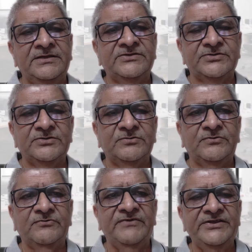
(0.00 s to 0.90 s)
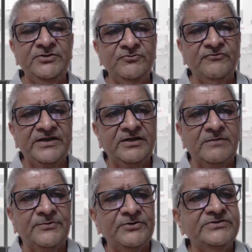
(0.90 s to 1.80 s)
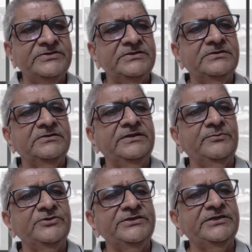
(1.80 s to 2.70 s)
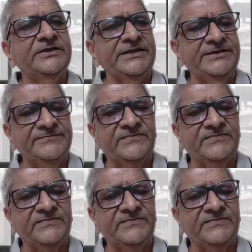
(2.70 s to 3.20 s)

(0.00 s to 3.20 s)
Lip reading: So when you approach depository,